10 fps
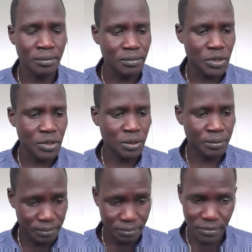So
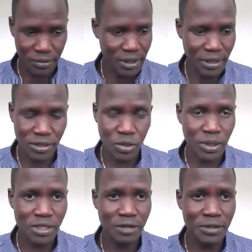yes,
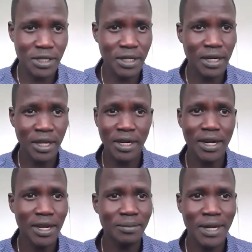2017, and here I
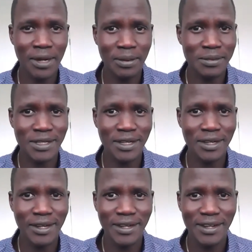am now. I'm still
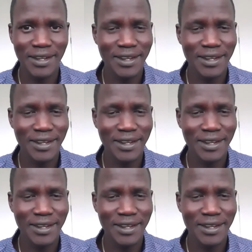in.